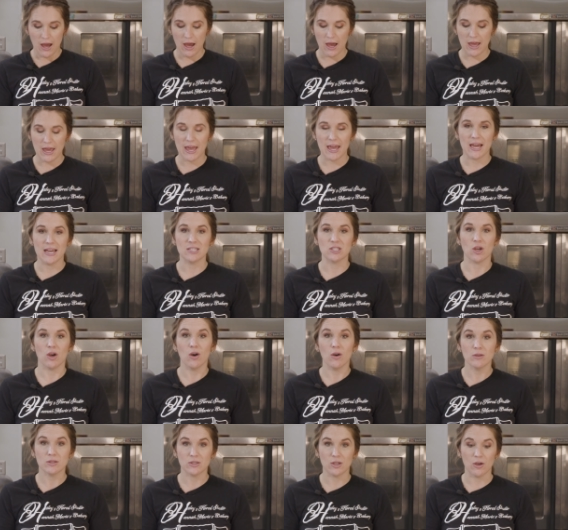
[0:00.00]
And
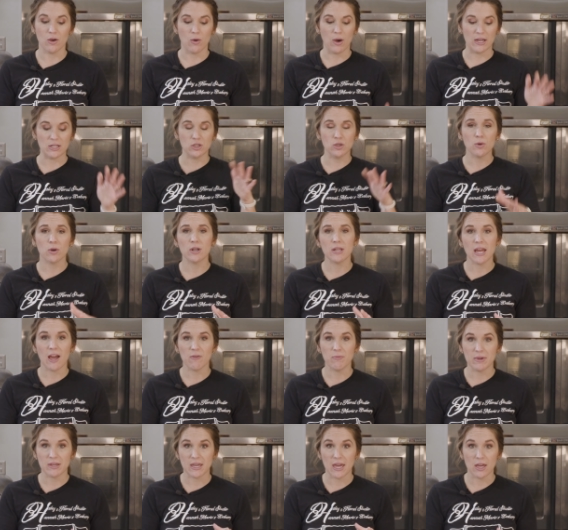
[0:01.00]
also, I do already
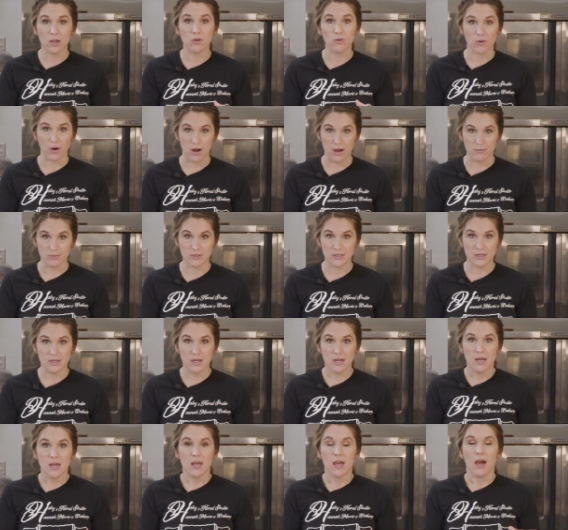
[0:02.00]
have my cake crumbed.
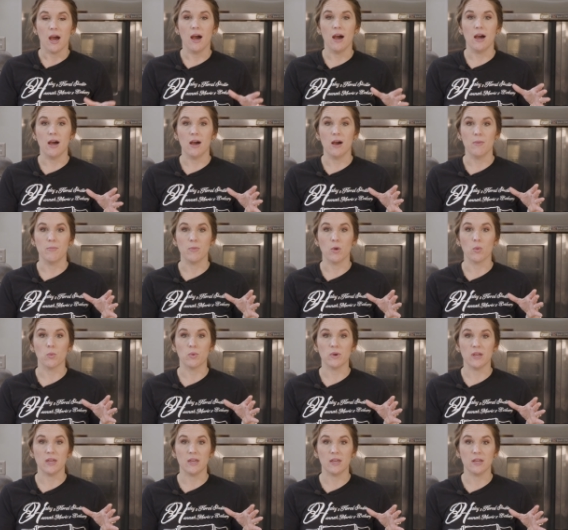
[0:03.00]

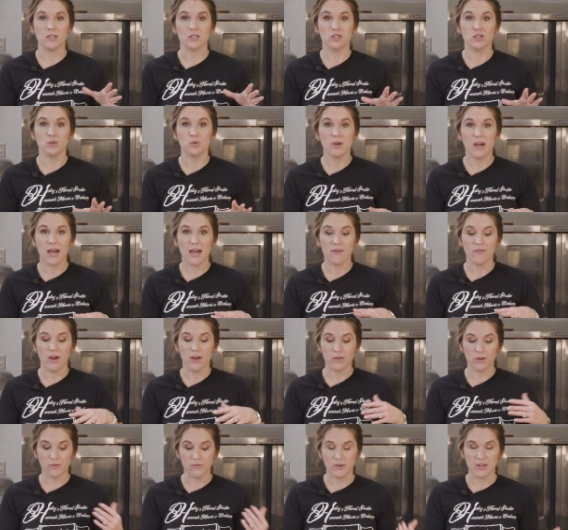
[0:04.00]
We do have
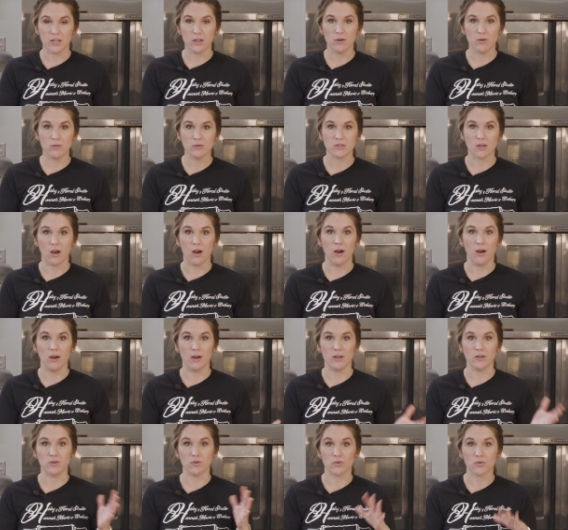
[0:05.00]
other videos
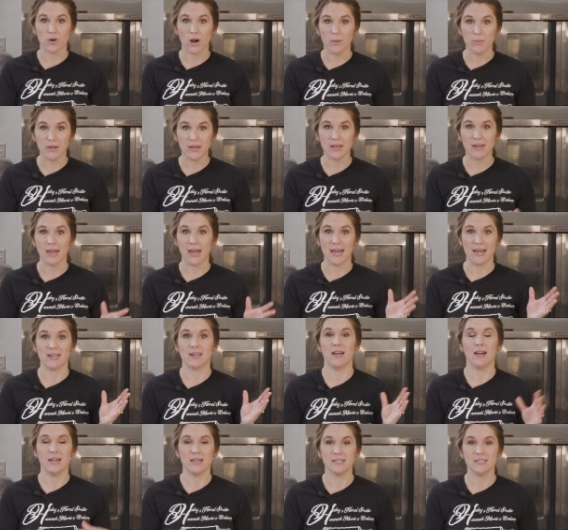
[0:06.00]
on crumbing
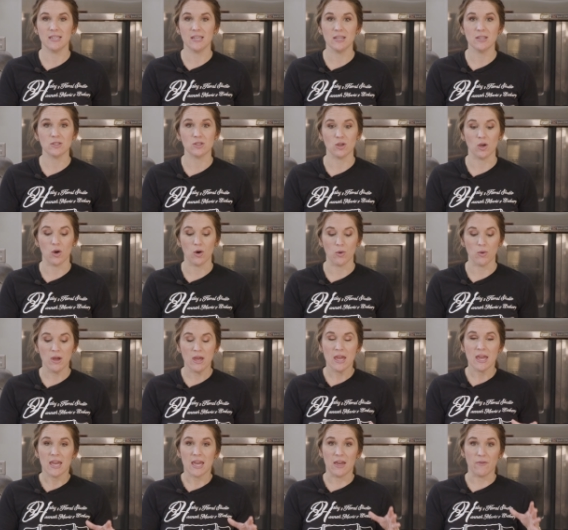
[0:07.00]
and icing. So
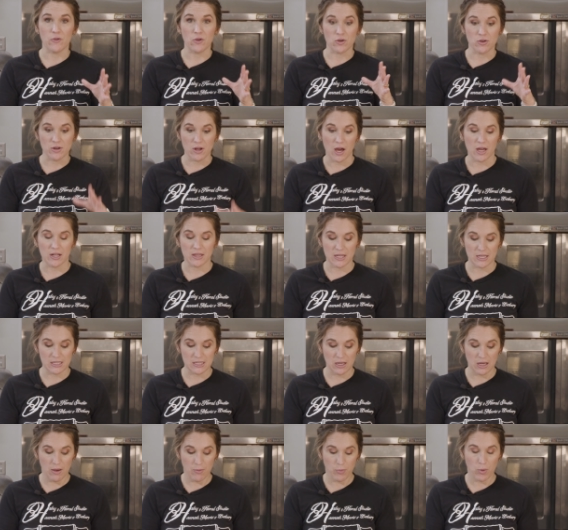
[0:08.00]
if you're not at
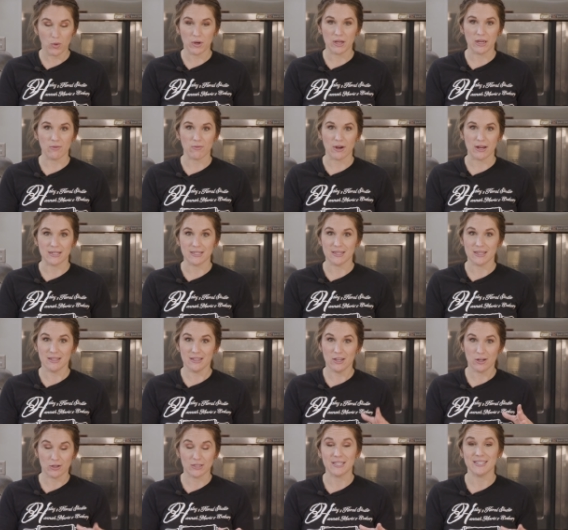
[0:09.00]
this point right
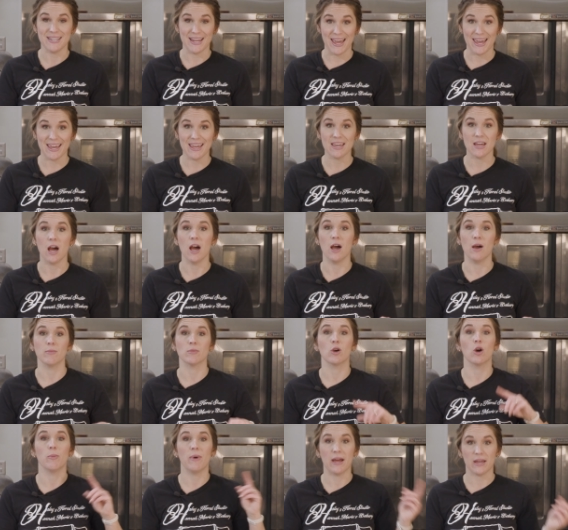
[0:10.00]
here today,
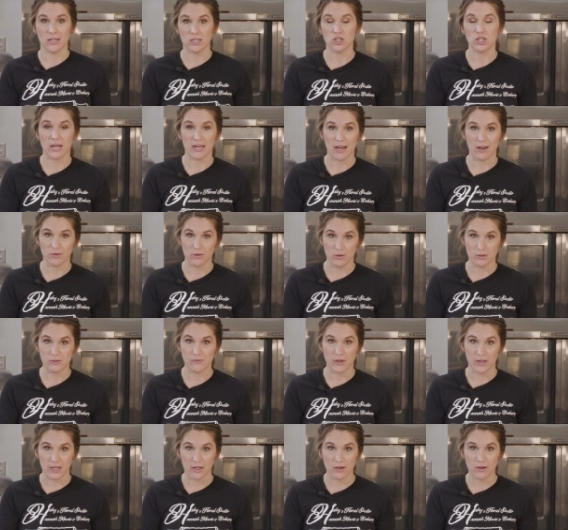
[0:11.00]
go back and check out those
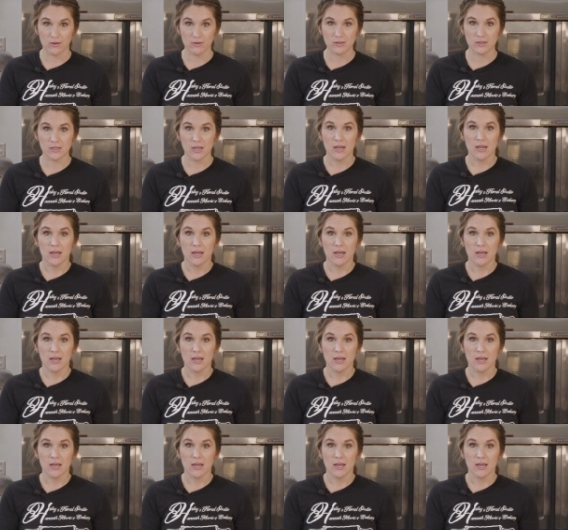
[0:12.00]
videos.